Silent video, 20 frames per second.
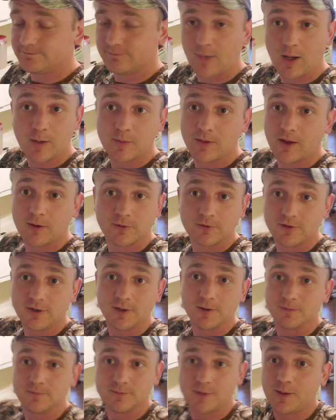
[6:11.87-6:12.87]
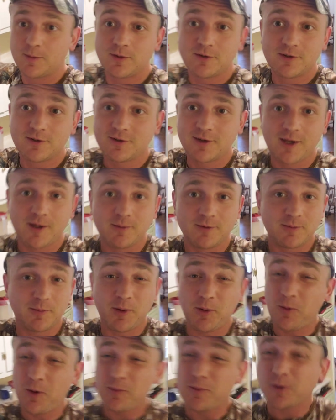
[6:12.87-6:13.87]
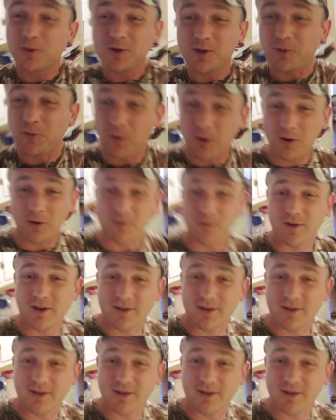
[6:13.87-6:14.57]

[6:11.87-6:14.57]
Maybe that was it. Maybe it just keeps, but what more do you want?